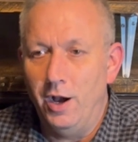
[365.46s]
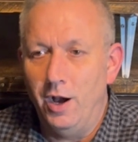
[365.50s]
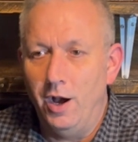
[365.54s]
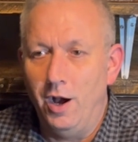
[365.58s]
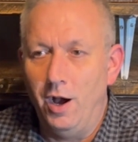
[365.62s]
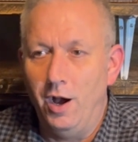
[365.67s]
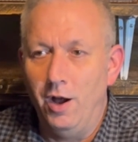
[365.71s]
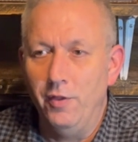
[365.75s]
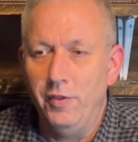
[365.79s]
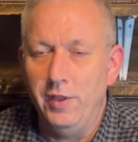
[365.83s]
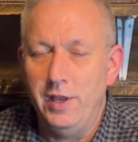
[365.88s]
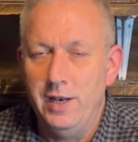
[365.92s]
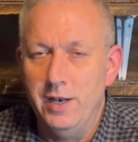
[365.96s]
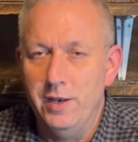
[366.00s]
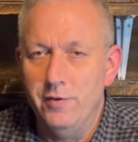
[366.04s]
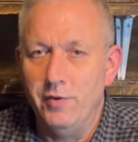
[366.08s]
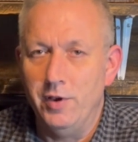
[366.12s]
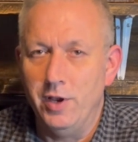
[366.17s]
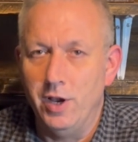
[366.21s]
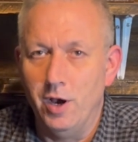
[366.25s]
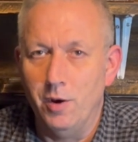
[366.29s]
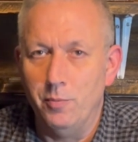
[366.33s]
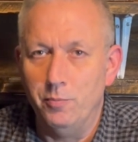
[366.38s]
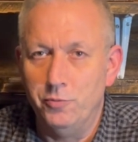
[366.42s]
Are they
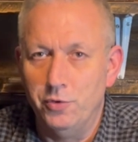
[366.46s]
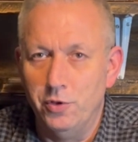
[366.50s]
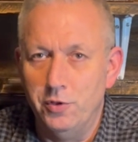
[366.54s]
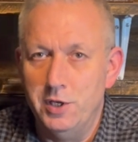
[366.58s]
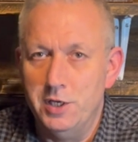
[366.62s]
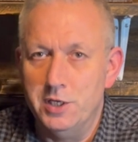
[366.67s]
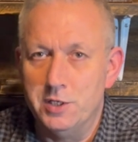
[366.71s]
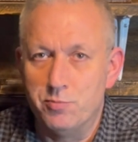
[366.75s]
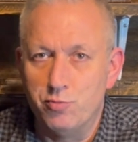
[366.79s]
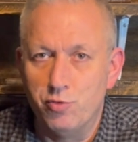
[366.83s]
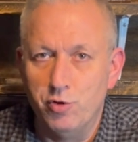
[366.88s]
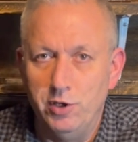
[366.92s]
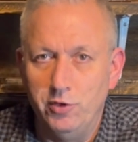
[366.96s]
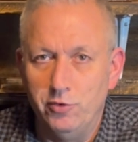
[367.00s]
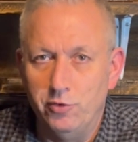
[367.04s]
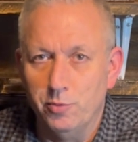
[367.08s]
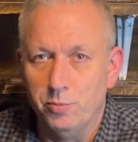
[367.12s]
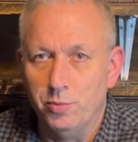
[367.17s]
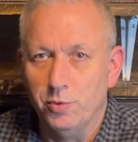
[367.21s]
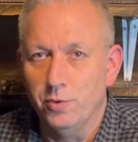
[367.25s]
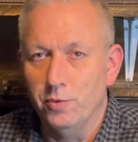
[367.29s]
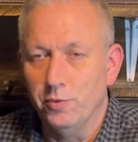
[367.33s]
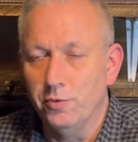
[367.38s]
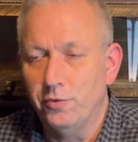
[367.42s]
living up to these
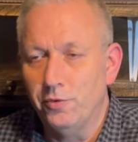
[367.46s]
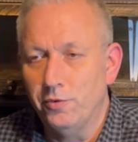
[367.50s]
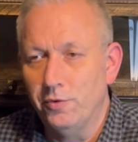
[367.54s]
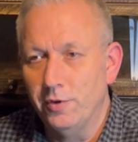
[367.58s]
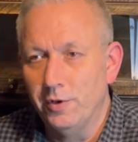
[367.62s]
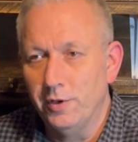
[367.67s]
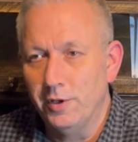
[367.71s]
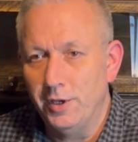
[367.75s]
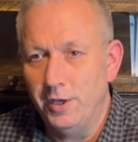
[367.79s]
principles?